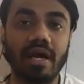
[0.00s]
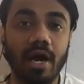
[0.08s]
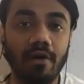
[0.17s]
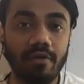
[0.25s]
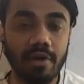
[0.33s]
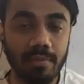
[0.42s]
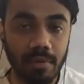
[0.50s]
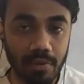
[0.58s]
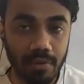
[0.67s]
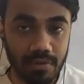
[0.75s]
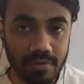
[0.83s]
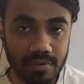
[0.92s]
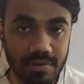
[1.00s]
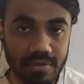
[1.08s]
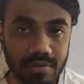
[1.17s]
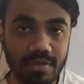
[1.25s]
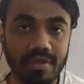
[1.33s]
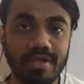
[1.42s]
our bones,
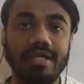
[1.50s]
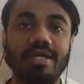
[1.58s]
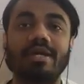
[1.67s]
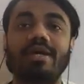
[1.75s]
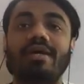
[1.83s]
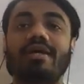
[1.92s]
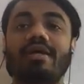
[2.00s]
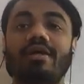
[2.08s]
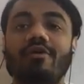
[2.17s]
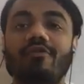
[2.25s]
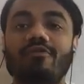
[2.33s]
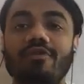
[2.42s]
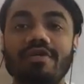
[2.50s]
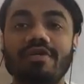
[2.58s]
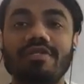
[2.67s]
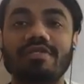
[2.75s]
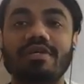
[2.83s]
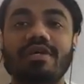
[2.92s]

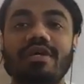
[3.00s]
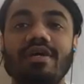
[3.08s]
first